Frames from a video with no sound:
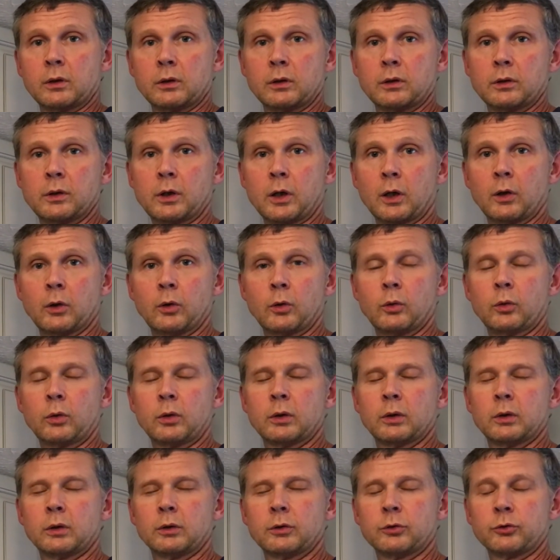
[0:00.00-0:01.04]
no
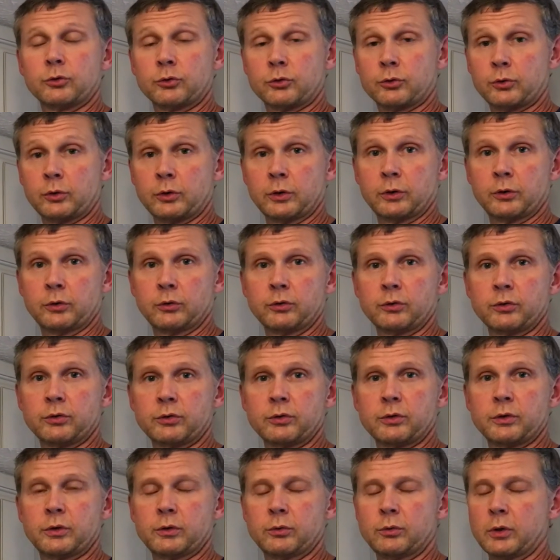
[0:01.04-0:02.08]
screws.
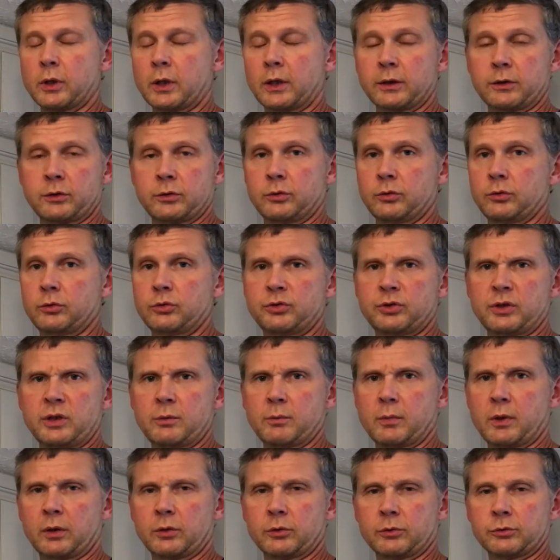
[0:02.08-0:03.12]
Do not use sheet
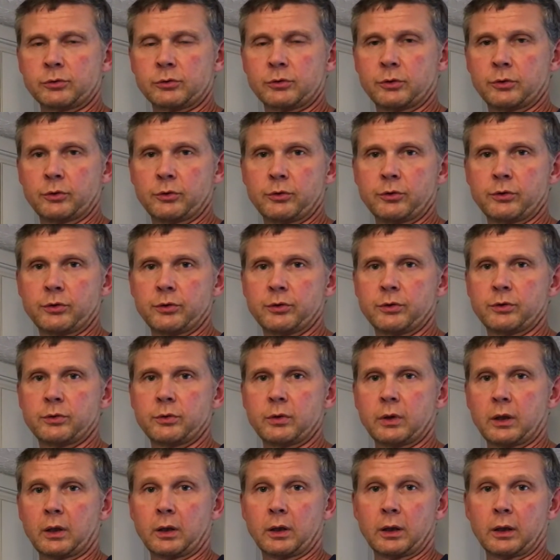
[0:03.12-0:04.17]
metal screws as
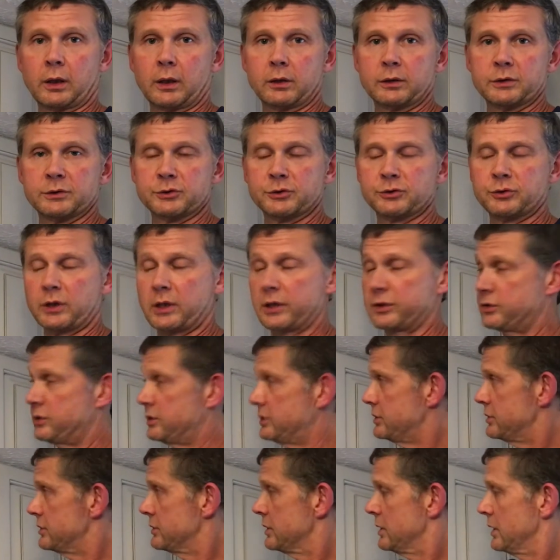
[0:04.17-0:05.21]
our
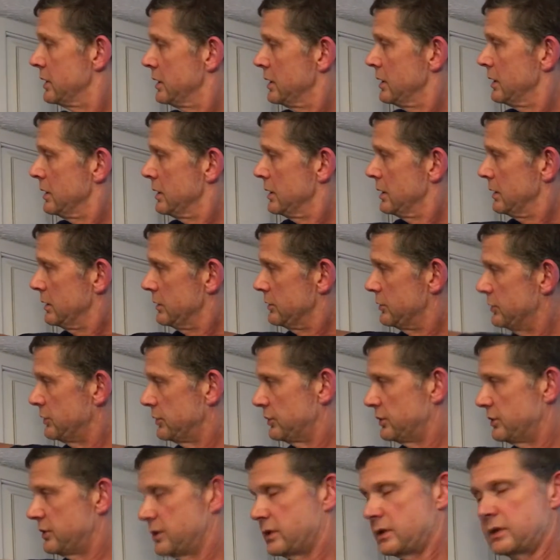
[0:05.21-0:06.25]
instructions.
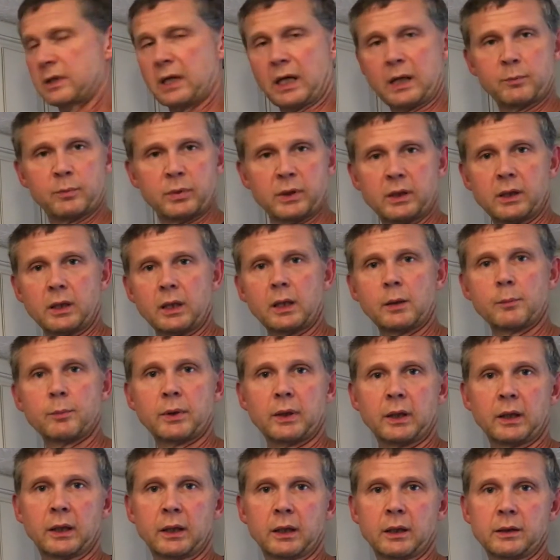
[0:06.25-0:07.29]
Just tape it up,
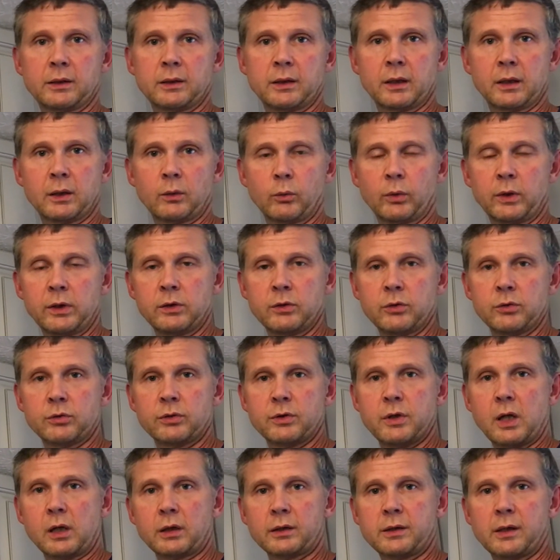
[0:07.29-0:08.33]
and we use
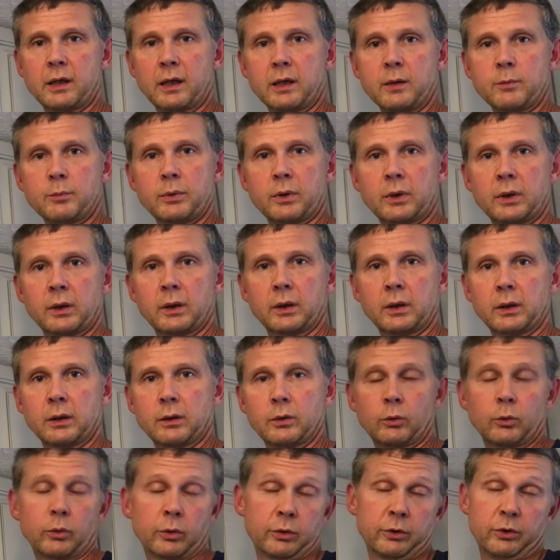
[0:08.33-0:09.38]
duct tape,
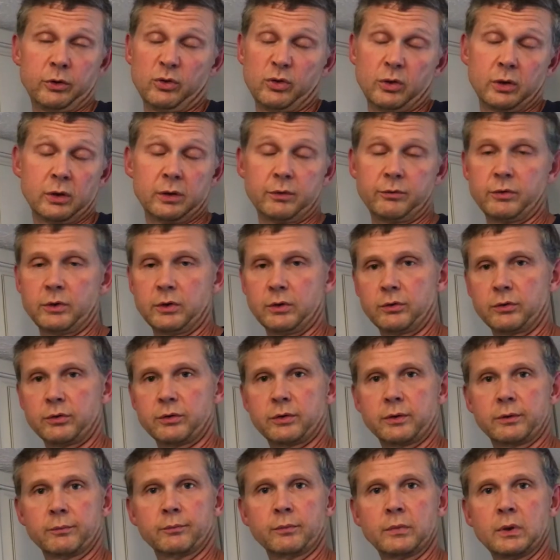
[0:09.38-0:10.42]
or you could have used
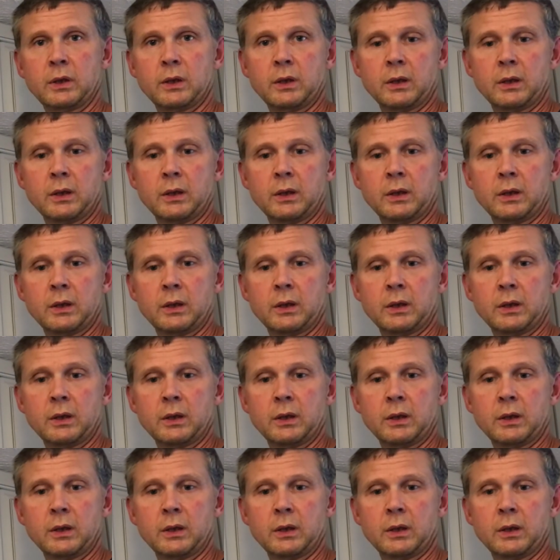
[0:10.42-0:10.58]
some